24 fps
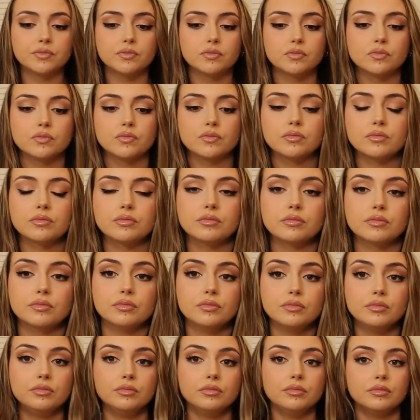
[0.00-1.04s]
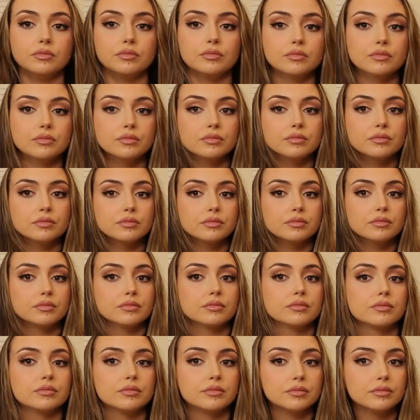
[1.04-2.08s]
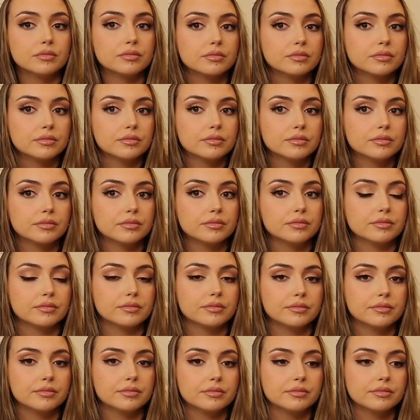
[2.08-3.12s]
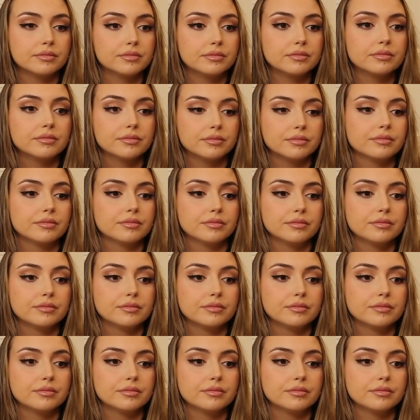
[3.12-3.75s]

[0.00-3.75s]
No words are spoken by the person on screen.